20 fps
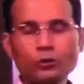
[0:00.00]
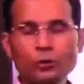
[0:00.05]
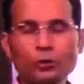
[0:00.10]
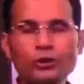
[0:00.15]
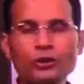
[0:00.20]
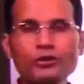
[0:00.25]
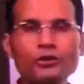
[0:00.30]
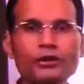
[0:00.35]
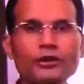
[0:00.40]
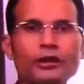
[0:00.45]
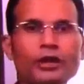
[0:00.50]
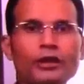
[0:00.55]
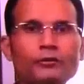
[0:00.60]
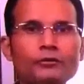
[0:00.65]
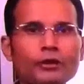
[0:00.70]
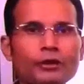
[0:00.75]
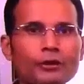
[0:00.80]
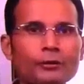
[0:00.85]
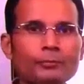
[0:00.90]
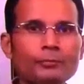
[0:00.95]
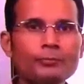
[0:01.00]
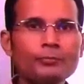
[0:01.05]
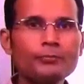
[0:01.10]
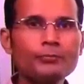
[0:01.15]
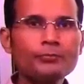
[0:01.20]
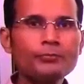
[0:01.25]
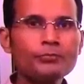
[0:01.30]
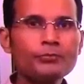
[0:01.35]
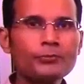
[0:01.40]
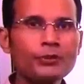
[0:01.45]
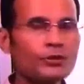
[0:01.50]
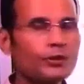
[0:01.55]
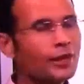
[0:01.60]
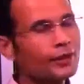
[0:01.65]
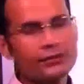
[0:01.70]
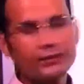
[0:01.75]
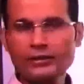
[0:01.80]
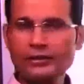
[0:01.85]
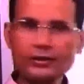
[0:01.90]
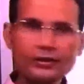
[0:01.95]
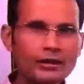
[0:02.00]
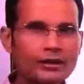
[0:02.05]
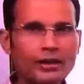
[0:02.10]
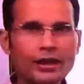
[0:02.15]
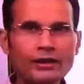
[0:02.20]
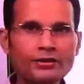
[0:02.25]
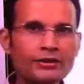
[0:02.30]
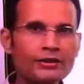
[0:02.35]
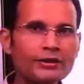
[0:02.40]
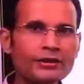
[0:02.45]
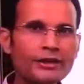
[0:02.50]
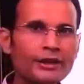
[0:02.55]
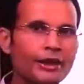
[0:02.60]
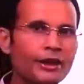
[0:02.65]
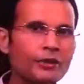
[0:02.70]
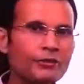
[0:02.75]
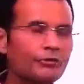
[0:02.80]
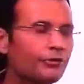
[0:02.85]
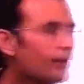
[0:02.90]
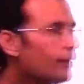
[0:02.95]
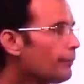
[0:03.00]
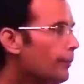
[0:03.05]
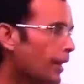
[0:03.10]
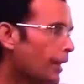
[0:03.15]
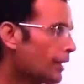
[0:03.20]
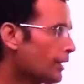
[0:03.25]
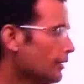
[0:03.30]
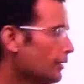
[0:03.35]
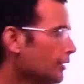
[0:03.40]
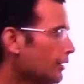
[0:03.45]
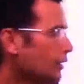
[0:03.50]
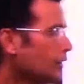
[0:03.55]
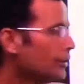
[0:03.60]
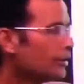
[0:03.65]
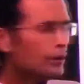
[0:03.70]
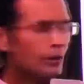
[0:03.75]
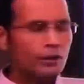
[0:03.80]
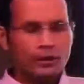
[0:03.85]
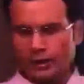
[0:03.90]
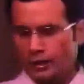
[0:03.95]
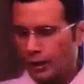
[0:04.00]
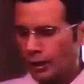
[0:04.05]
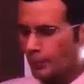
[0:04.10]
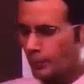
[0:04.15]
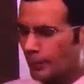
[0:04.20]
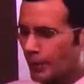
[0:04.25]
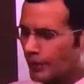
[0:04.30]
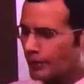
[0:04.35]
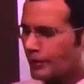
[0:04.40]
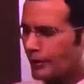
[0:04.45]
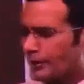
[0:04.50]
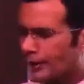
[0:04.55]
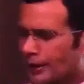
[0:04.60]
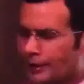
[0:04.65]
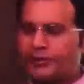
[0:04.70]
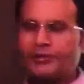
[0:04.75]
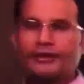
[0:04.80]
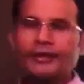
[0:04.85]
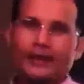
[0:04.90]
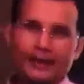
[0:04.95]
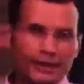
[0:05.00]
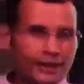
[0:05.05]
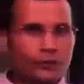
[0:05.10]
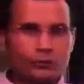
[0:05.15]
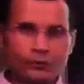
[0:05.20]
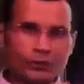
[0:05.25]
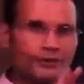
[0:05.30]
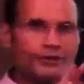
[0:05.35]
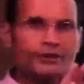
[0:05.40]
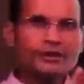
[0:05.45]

original level. That's a classic negative feedback. But let's say, now this is